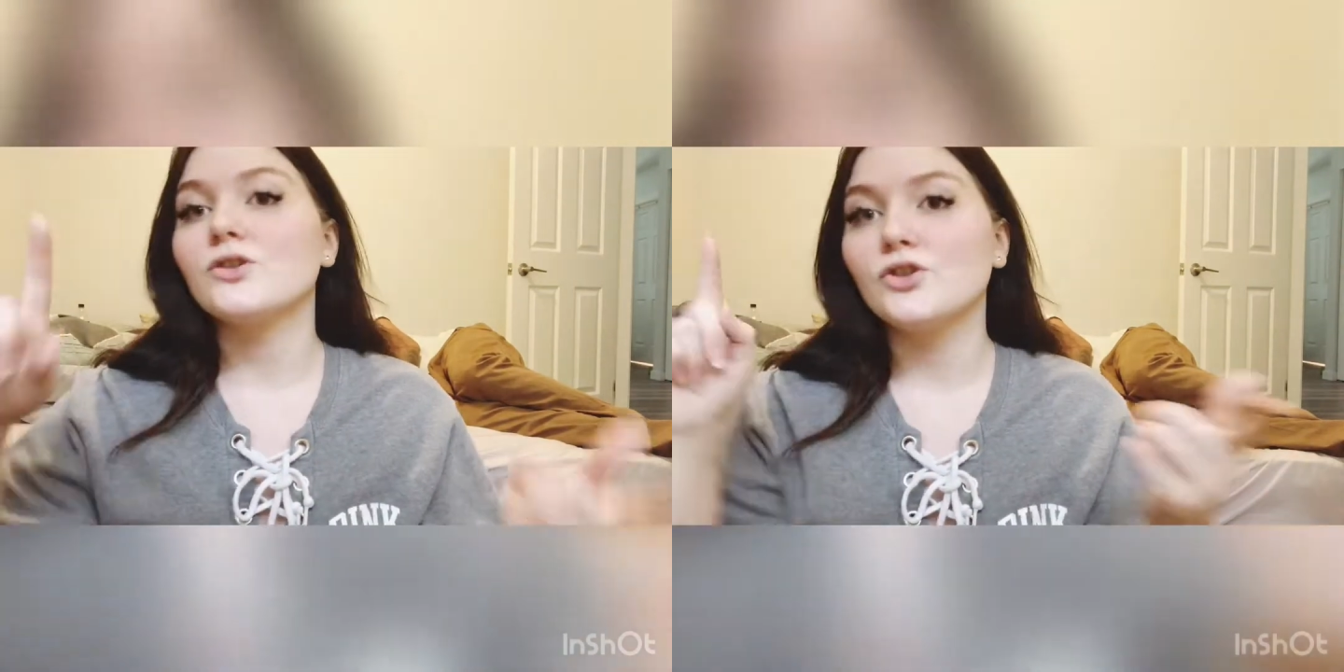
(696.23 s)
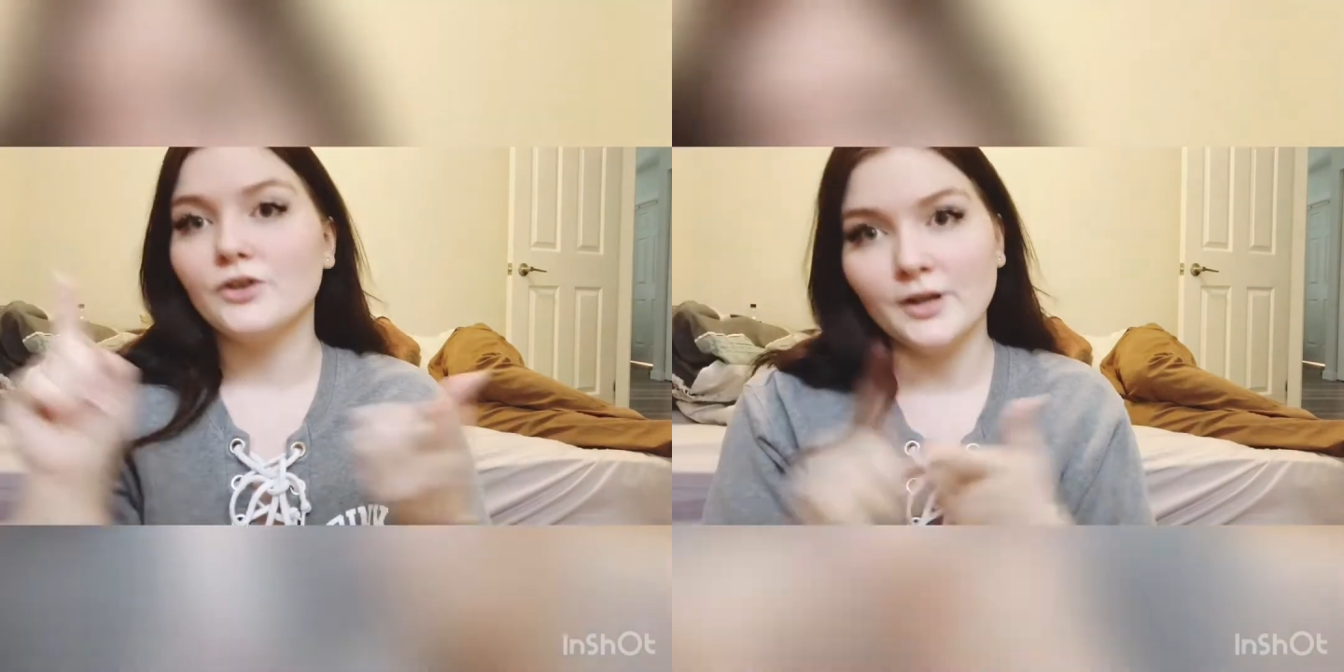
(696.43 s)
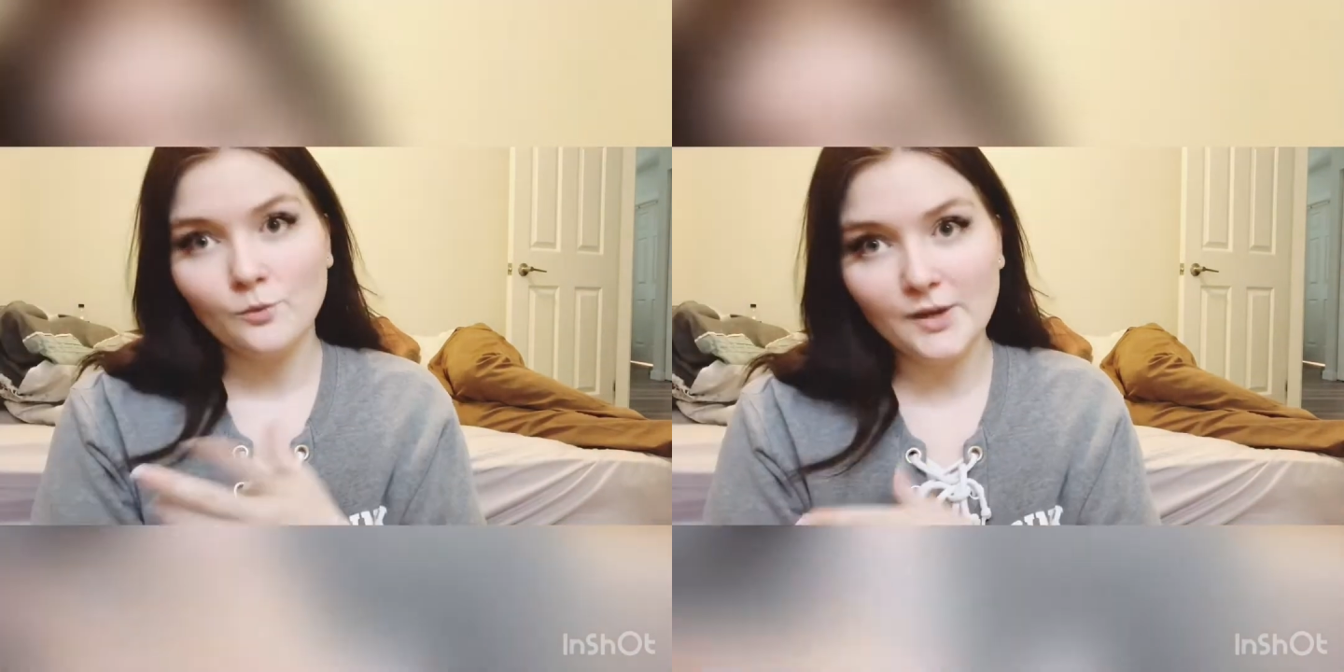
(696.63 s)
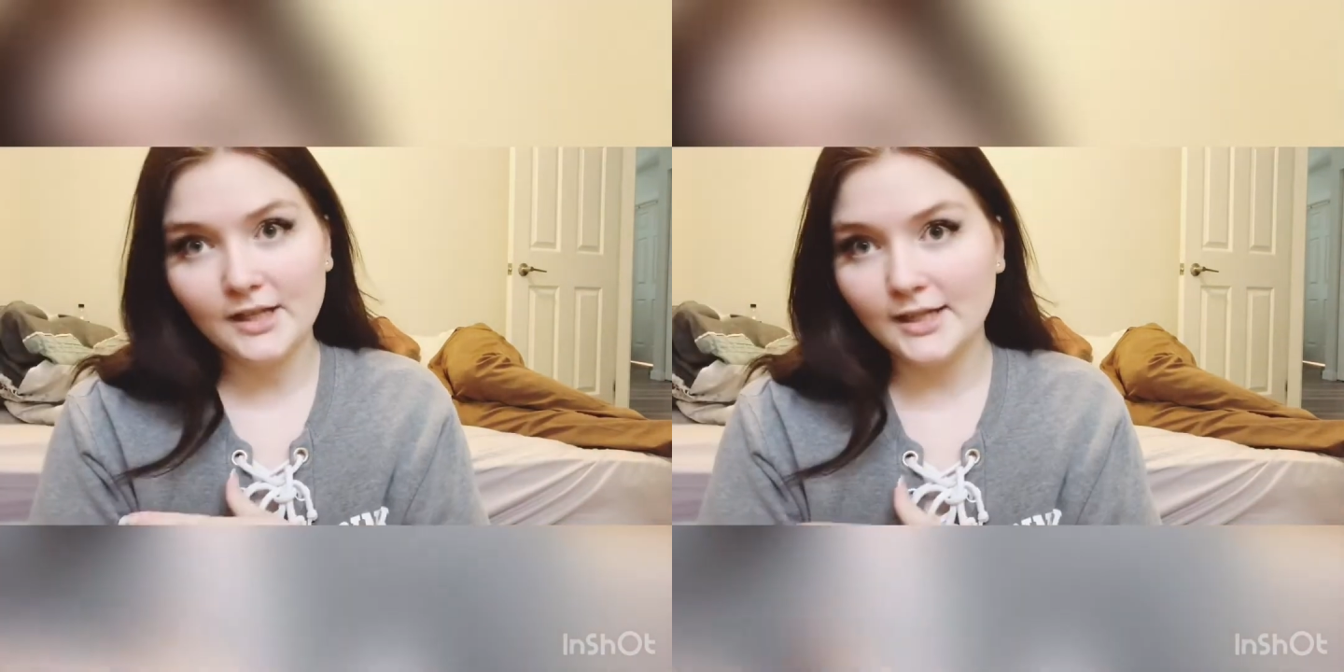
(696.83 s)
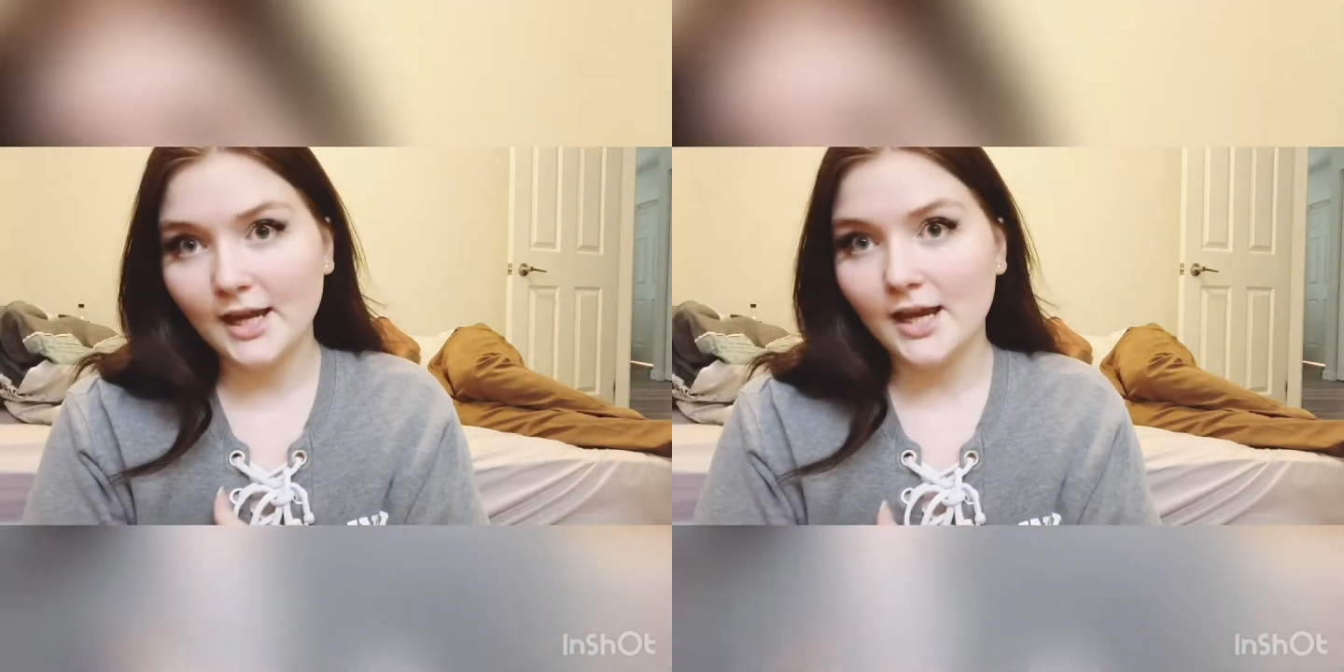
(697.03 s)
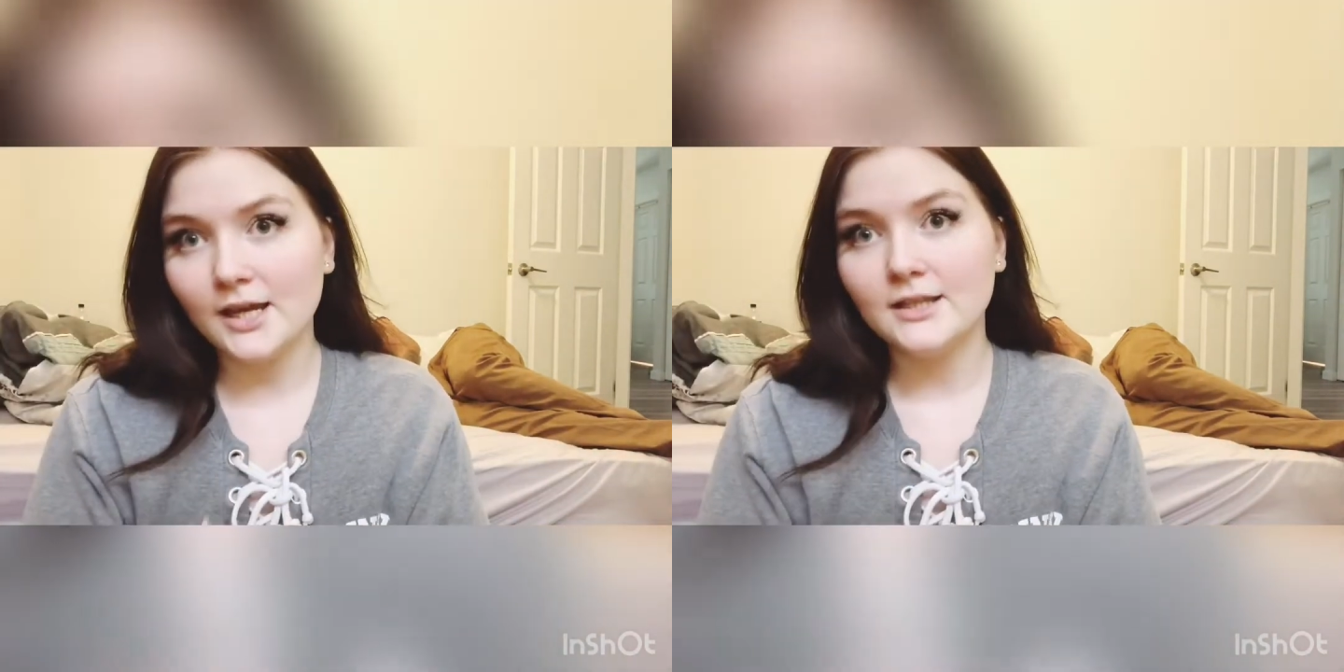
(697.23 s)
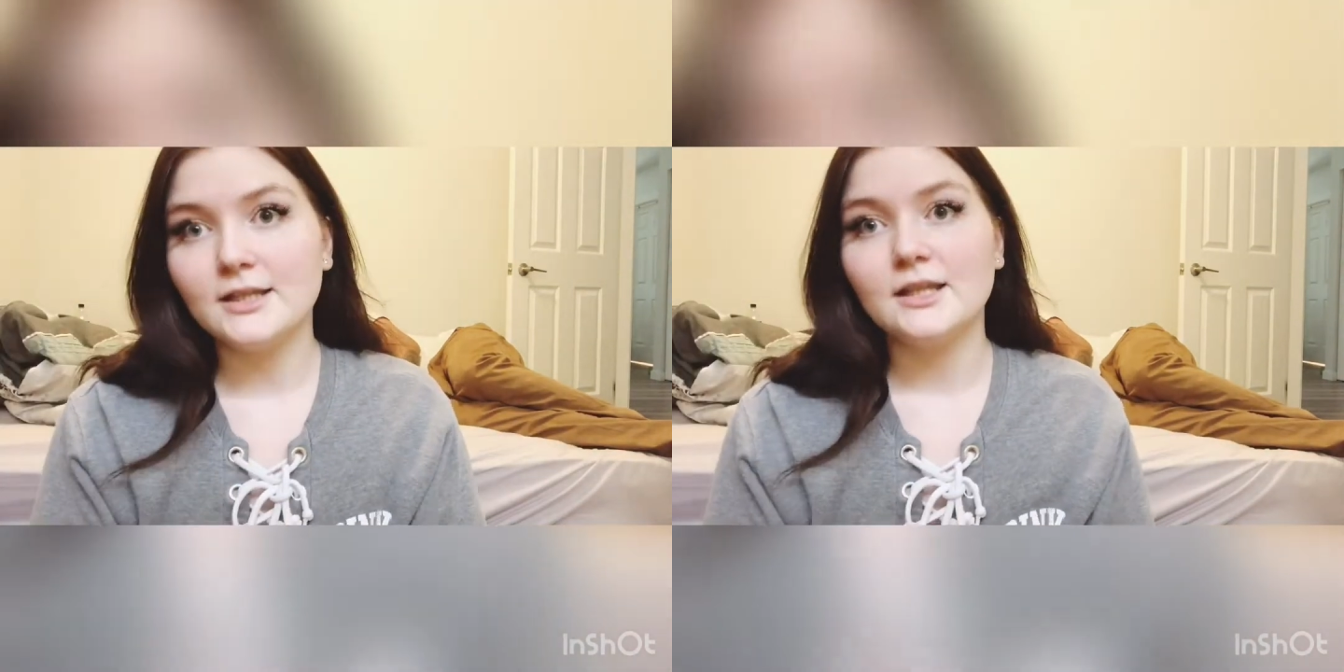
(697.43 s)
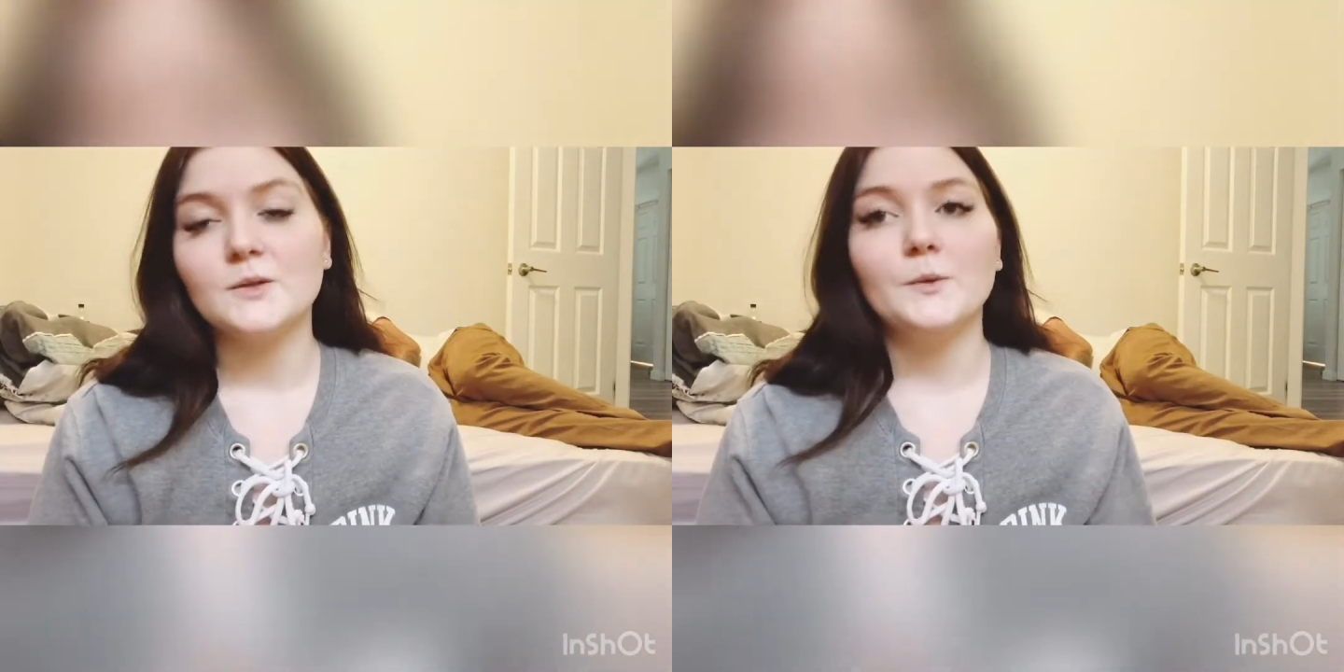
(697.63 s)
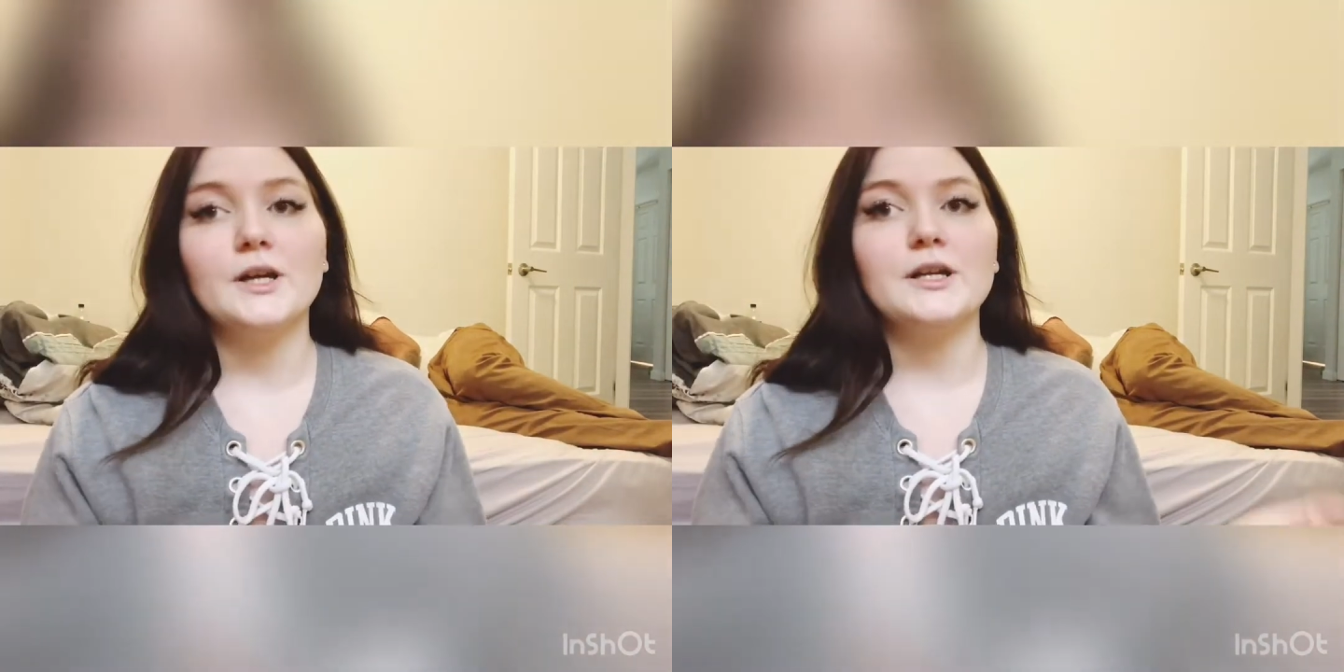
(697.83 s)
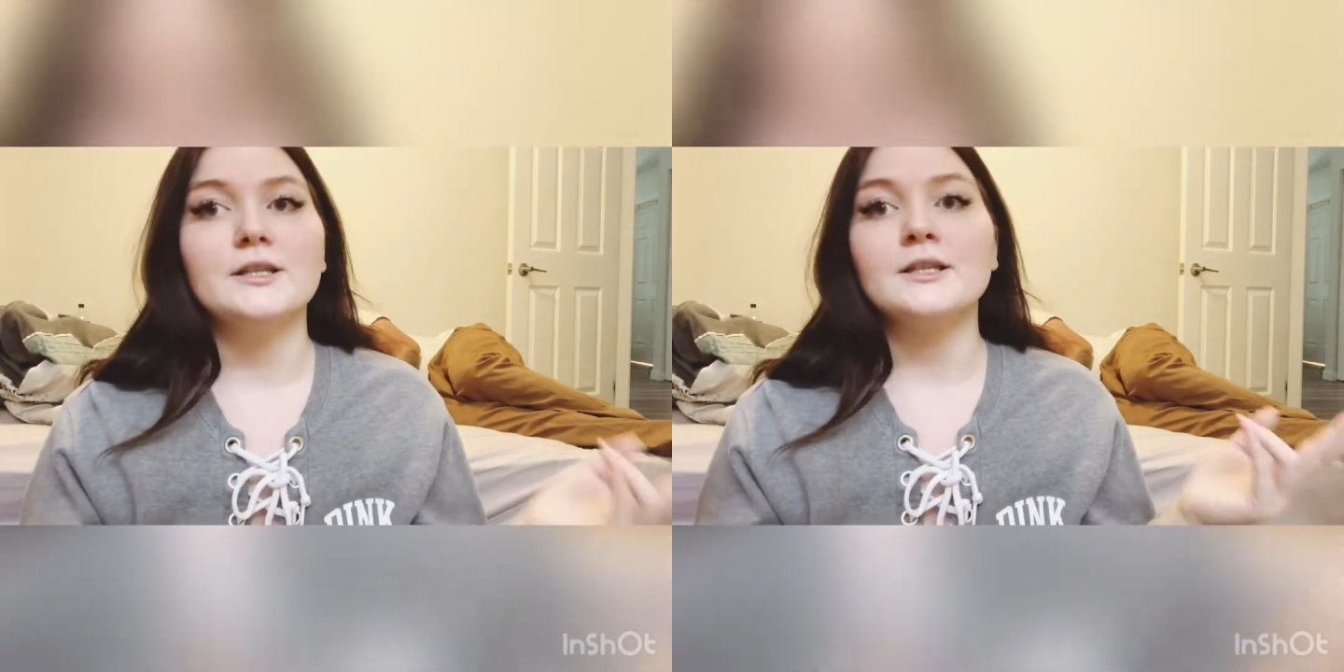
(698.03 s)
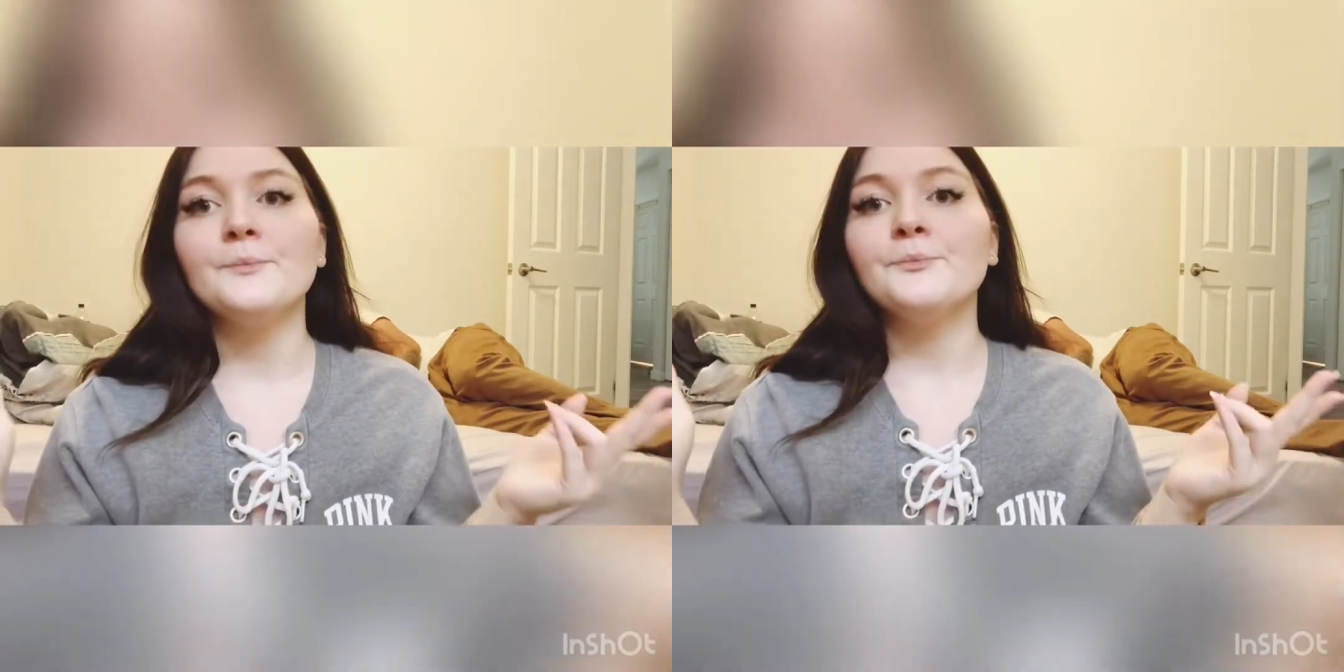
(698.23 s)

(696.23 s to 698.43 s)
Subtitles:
during weekdays, this was